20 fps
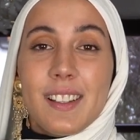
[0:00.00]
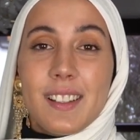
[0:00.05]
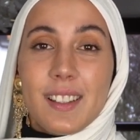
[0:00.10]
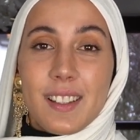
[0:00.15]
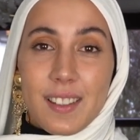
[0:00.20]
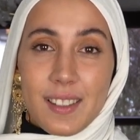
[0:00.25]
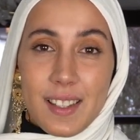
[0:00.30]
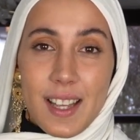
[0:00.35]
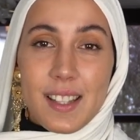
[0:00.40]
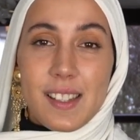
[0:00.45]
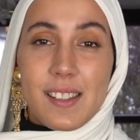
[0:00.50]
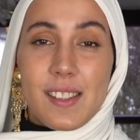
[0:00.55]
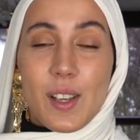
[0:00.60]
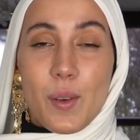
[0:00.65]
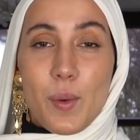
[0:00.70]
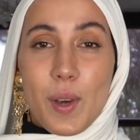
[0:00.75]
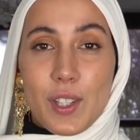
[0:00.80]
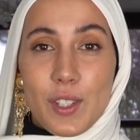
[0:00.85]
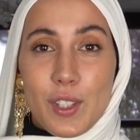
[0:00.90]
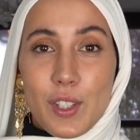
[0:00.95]
That's the
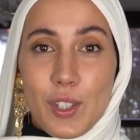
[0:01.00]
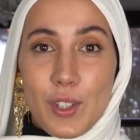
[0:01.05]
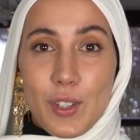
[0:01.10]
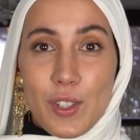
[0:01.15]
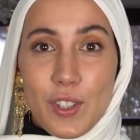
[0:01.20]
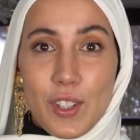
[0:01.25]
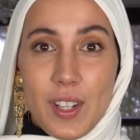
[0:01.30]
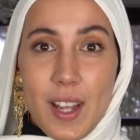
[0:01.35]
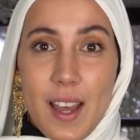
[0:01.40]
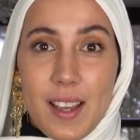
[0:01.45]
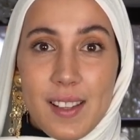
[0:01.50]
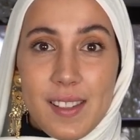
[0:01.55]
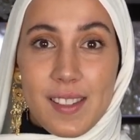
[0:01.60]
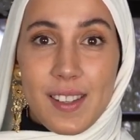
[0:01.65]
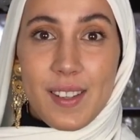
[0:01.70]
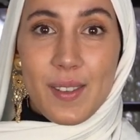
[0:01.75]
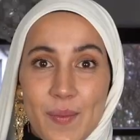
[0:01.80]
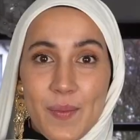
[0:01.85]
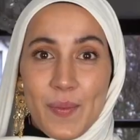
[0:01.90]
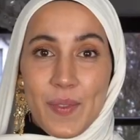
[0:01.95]
question you should
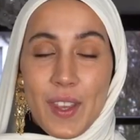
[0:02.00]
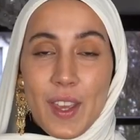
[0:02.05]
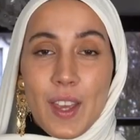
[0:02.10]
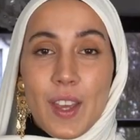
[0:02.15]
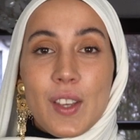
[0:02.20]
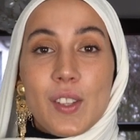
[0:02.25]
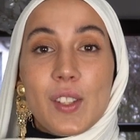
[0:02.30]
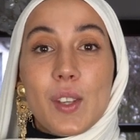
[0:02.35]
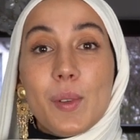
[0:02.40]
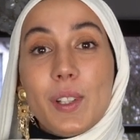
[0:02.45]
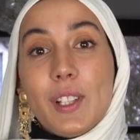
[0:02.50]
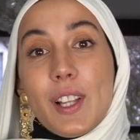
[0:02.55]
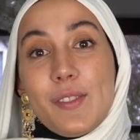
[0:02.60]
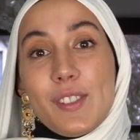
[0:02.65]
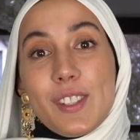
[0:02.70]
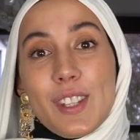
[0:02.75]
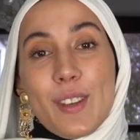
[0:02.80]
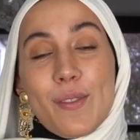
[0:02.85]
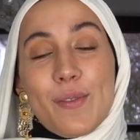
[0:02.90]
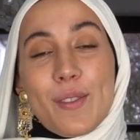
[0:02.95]
ask. So I'd love
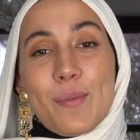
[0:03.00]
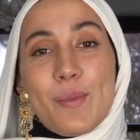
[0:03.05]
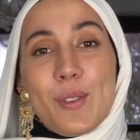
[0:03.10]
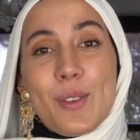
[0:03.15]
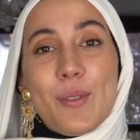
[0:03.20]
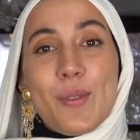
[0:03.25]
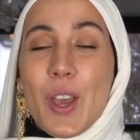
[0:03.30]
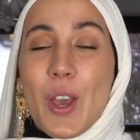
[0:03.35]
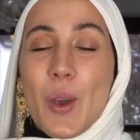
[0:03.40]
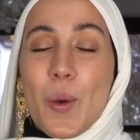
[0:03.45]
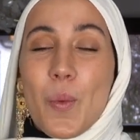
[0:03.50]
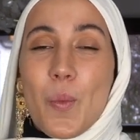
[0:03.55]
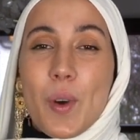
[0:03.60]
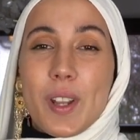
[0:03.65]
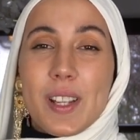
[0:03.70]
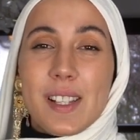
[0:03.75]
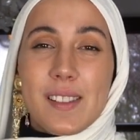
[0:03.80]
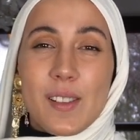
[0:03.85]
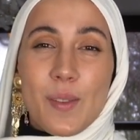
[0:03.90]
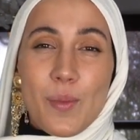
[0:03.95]
to hear from you. What
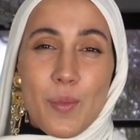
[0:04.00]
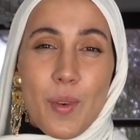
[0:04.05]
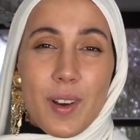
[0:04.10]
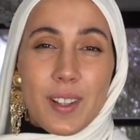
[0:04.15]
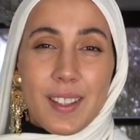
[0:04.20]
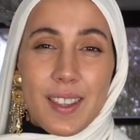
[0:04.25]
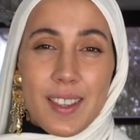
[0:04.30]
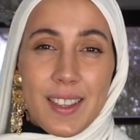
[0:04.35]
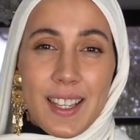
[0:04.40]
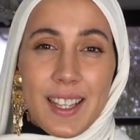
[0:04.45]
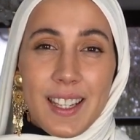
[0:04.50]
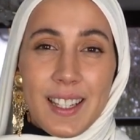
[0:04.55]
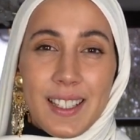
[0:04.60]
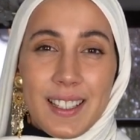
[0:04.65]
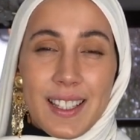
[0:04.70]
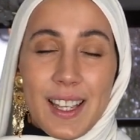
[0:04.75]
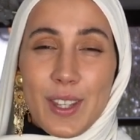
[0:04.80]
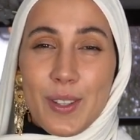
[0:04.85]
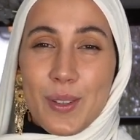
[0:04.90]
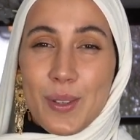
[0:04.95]
is the one thing
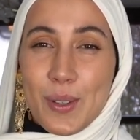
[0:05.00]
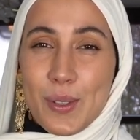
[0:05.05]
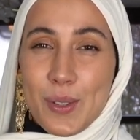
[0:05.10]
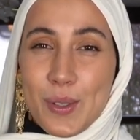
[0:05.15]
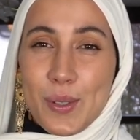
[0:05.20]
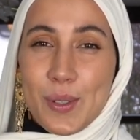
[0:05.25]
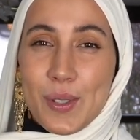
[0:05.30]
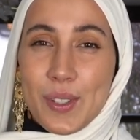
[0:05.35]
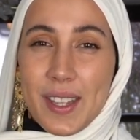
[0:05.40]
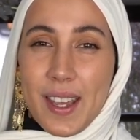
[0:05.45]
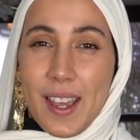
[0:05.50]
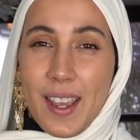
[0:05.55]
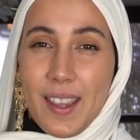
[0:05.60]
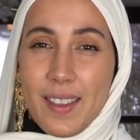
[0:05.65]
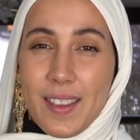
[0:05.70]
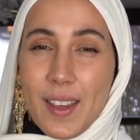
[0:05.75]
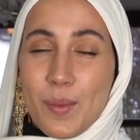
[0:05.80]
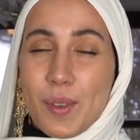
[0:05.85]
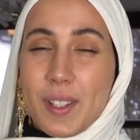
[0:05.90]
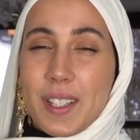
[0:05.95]
that you could do today
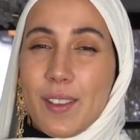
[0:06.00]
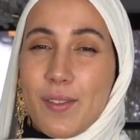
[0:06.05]
that would give you